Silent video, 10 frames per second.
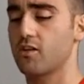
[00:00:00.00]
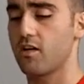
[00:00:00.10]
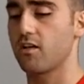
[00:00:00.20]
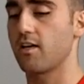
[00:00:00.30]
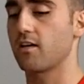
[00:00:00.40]
just
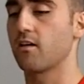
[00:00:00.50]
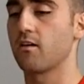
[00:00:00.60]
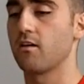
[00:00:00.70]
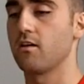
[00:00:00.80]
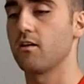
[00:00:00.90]
kind of like,
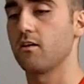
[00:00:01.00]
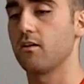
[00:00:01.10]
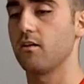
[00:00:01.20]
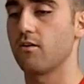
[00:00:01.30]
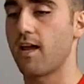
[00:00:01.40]

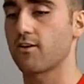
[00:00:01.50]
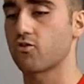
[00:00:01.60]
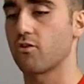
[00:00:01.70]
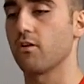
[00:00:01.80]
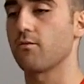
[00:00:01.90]

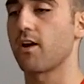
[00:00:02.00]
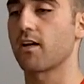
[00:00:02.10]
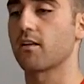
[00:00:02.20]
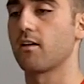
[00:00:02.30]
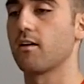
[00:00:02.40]
natural
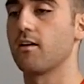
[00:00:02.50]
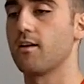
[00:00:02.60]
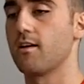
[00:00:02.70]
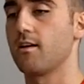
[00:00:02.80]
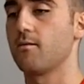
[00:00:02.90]
erect.
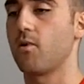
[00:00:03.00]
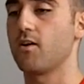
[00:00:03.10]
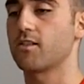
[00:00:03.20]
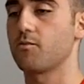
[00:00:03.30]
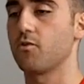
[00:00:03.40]

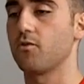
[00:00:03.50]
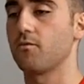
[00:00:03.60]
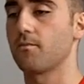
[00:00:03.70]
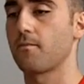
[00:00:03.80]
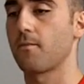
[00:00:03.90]

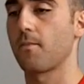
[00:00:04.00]
Possible.